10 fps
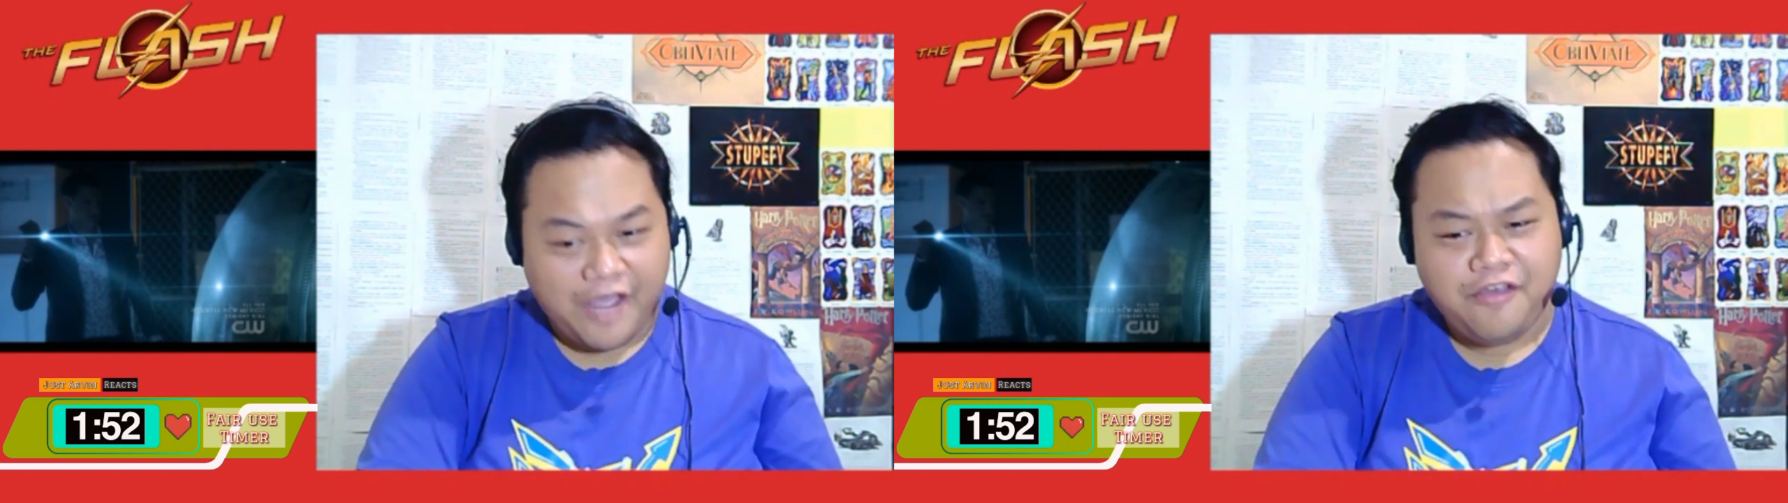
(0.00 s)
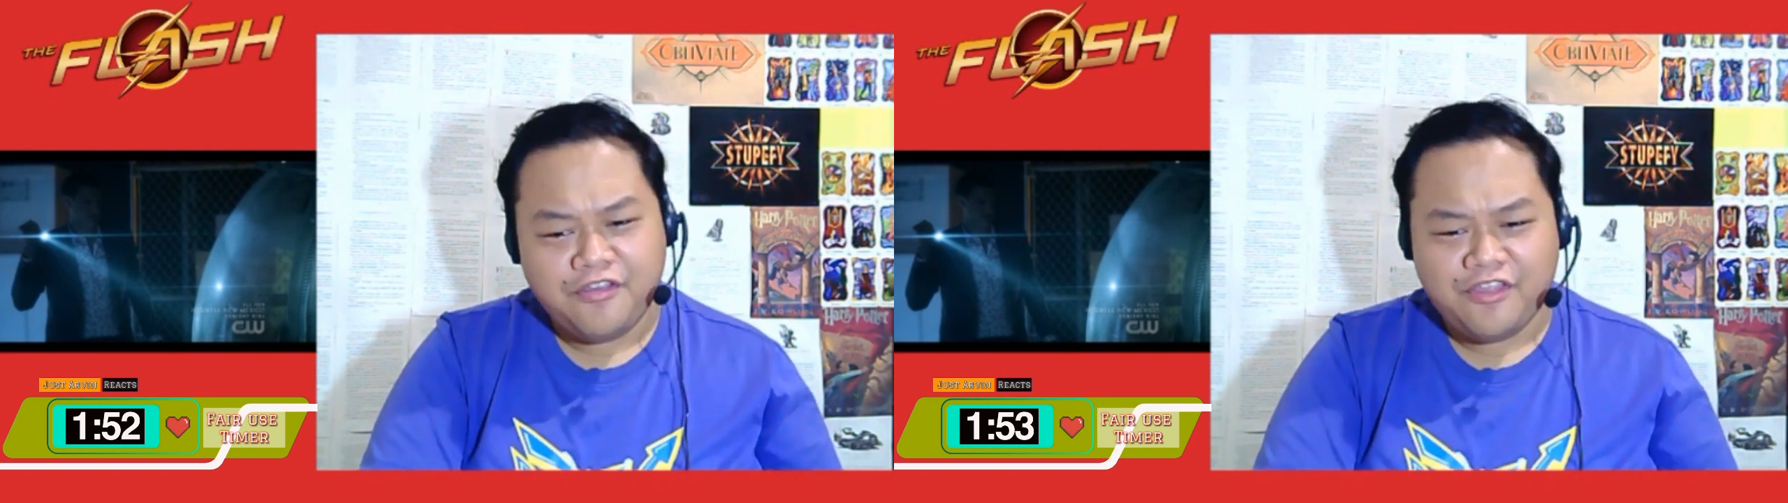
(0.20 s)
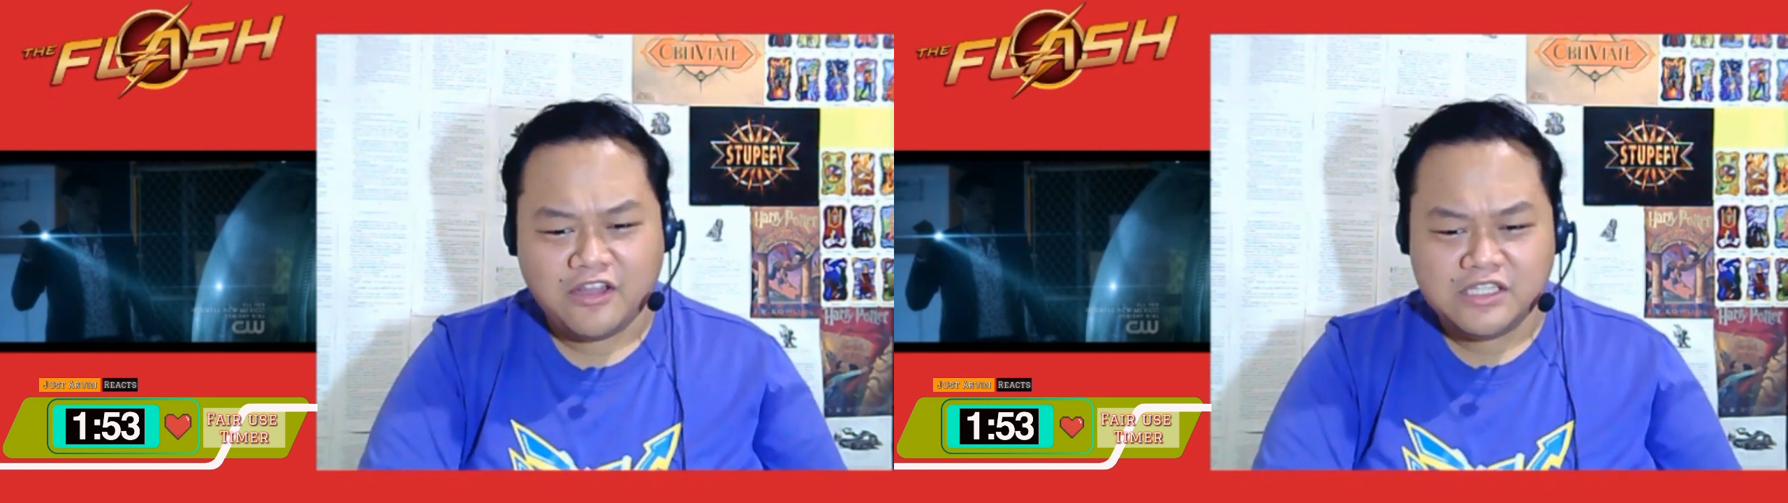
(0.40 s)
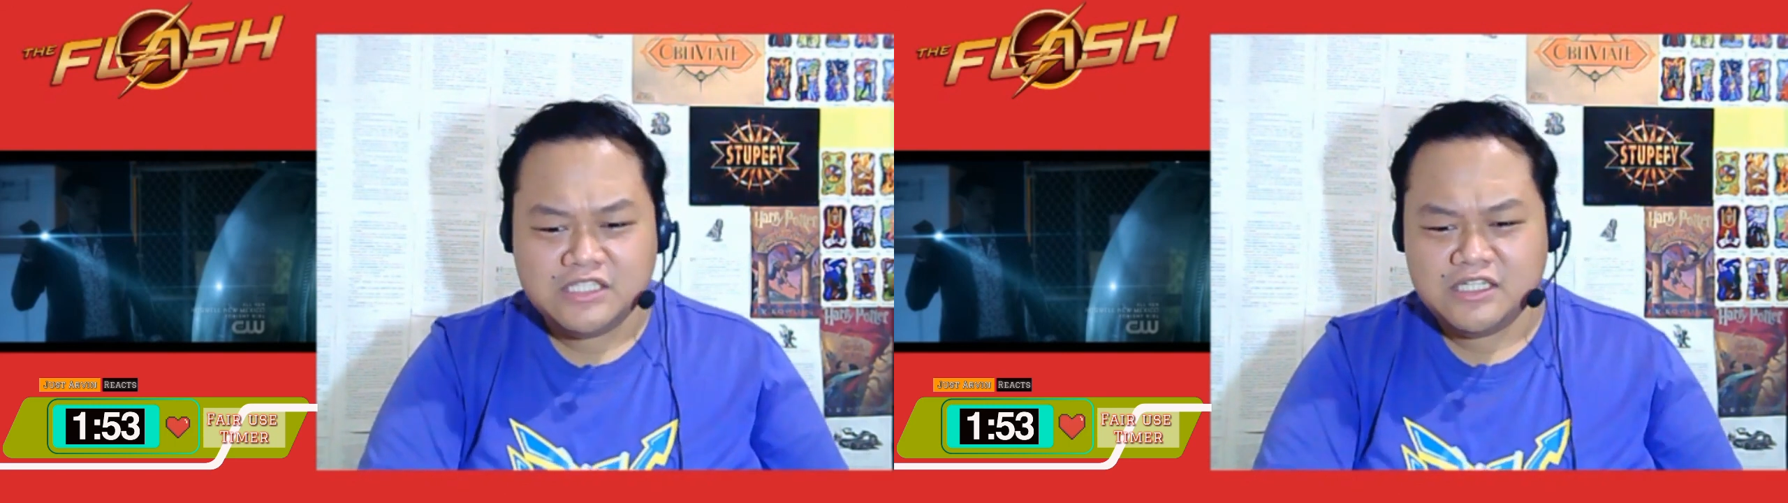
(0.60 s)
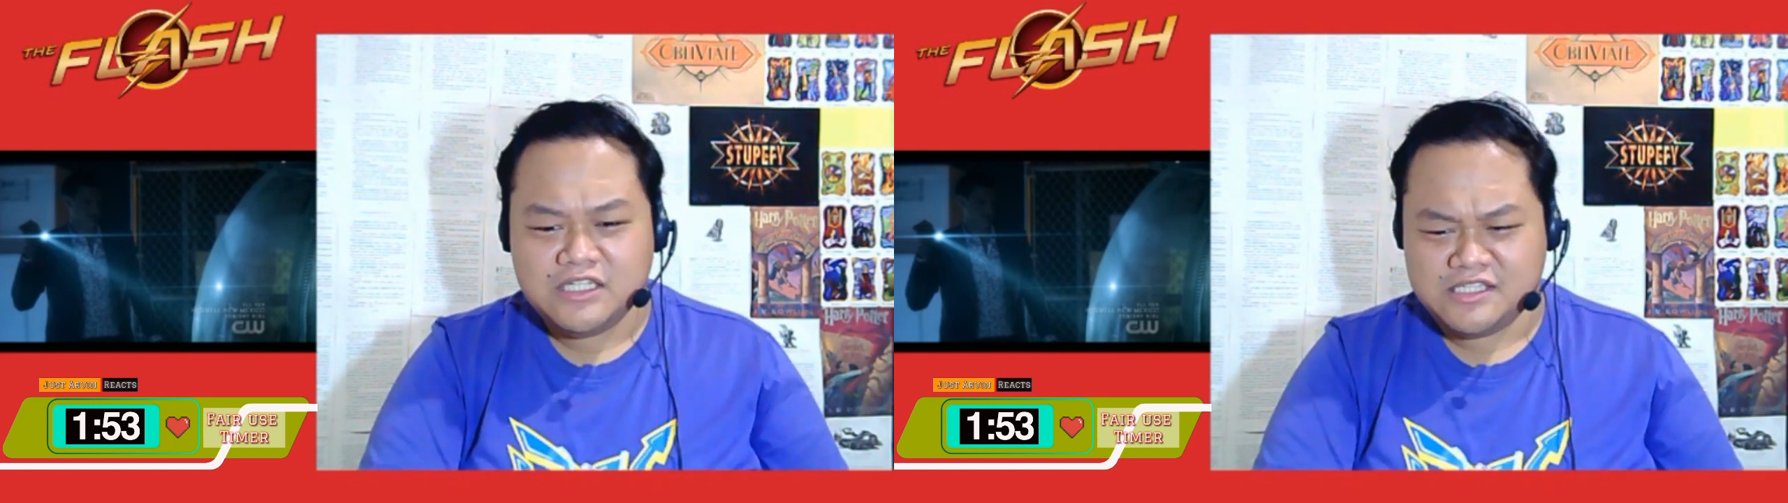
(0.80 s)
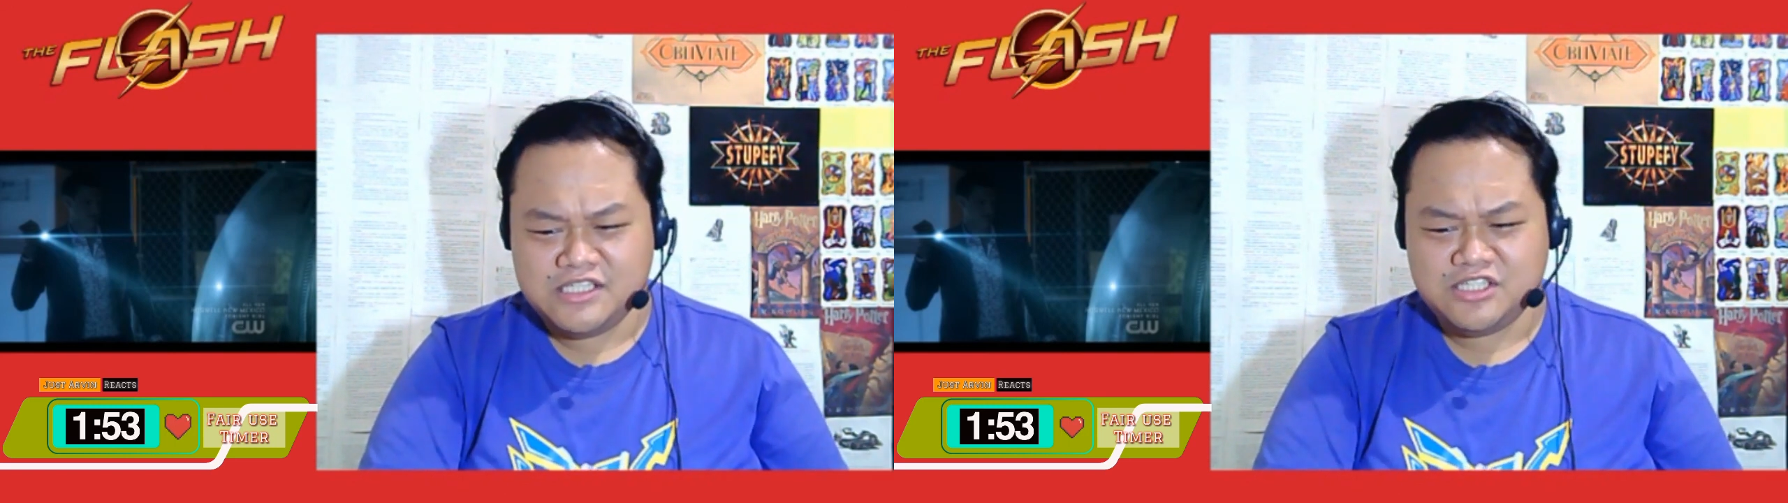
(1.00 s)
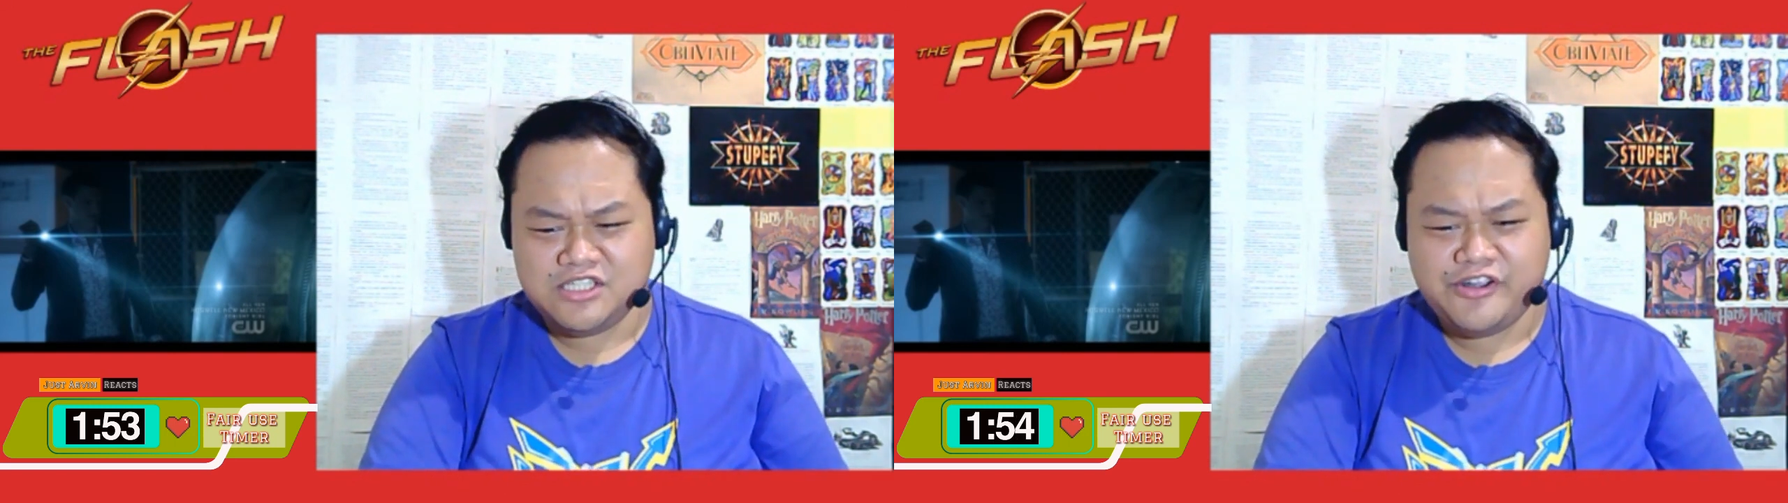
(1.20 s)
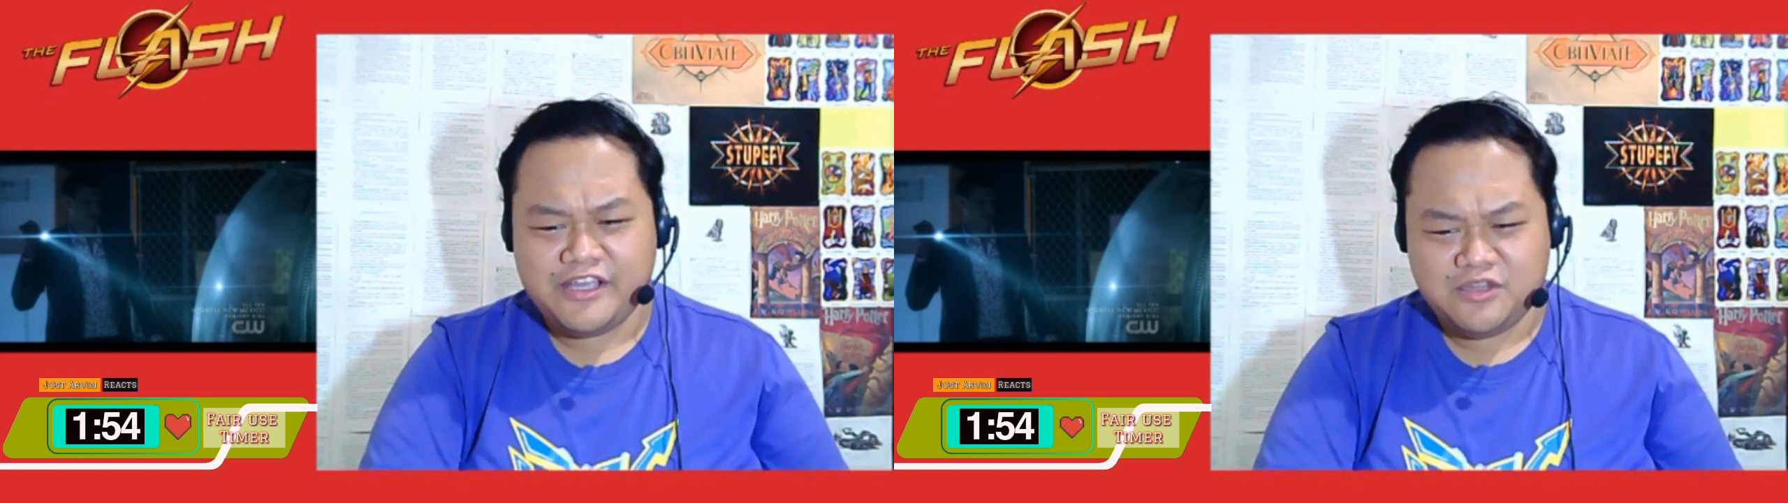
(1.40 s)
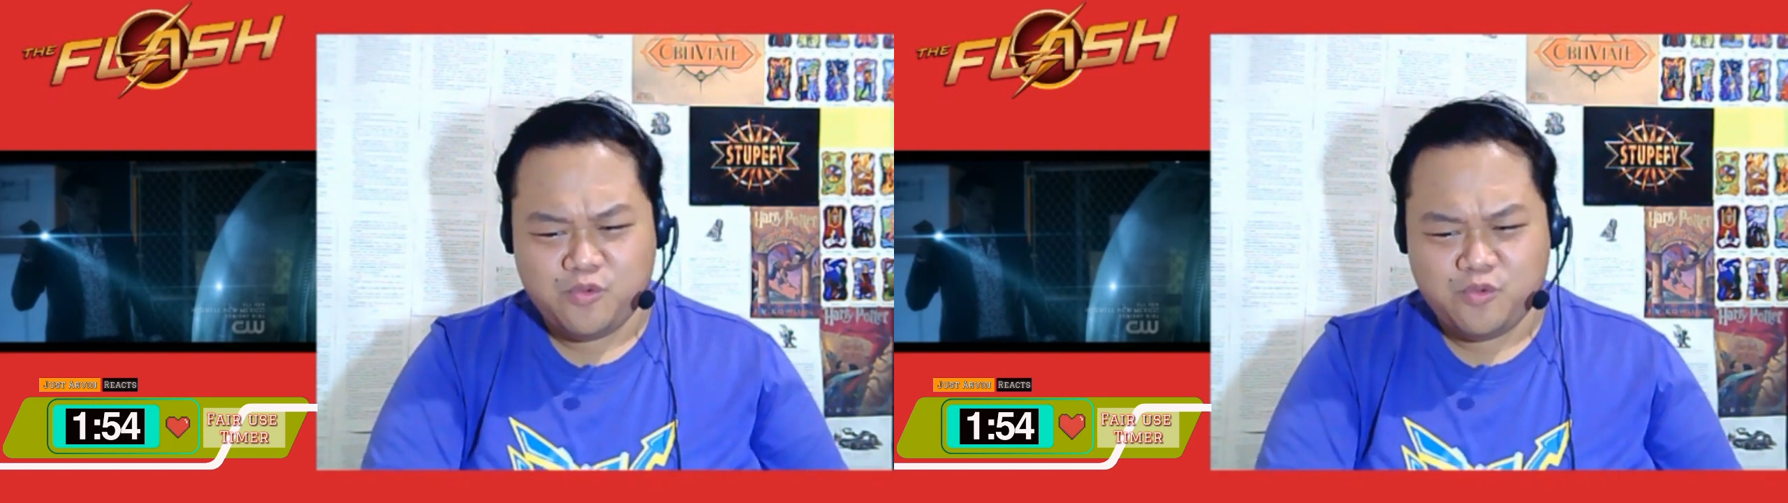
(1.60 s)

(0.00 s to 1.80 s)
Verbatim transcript: I thought it's destroyed.